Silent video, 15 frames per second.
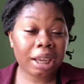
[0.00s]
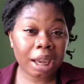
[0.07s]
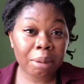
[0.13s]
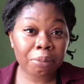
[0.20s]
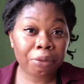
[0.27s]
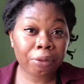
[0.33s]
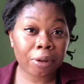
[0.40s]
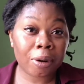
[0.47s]

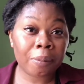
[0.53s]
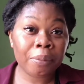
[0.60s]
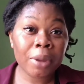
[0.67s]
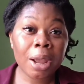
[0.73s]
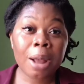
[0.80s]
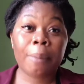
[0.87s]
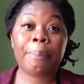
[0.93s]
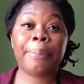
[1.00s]
came from,
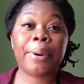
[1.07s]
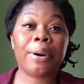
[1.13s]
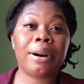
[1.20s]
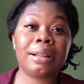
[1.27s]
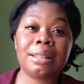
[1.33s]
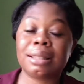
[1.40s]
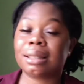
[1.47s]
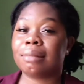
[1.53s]

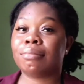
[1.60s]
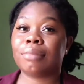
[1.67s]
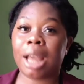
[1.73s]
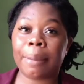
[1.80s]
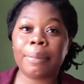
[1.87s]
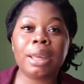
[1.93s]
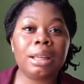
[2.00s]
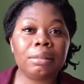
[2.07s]
but
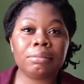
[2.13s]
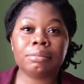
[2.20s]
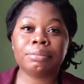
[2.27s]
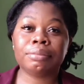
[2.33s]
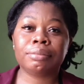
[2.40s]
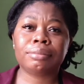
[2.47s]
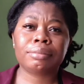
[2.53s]
I mean,